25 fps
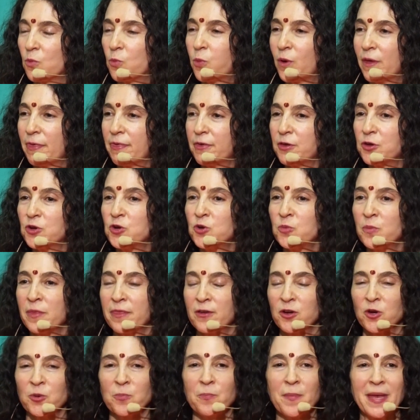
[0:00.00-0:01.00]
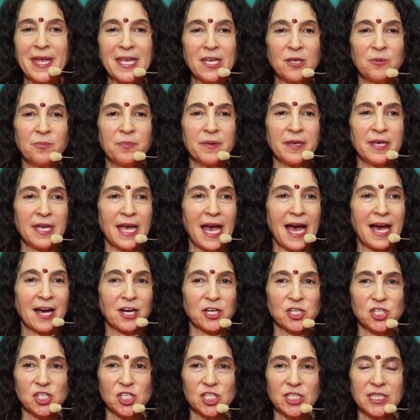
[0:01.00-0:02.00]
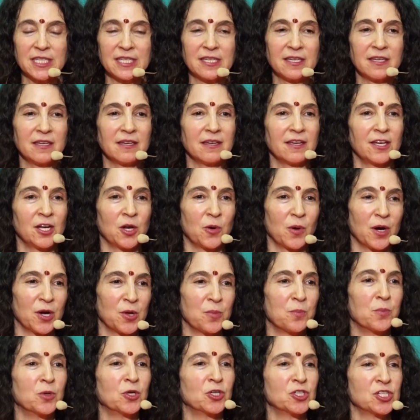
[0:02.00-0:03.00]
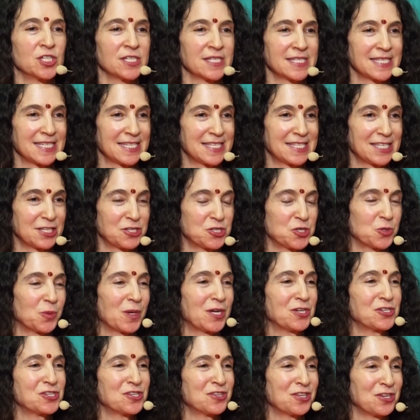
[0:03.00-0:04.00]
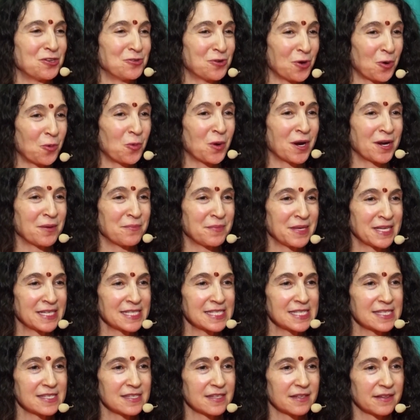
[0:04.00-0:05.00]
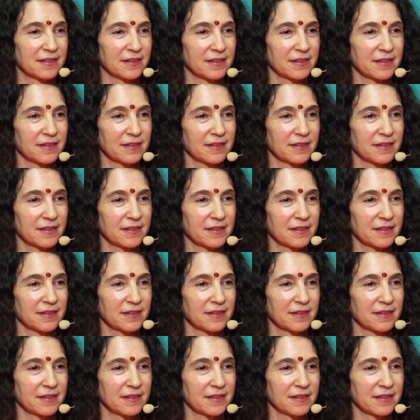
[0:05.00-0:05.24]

with whom there may be actually, you know, an emergency situation that you don't want to miss.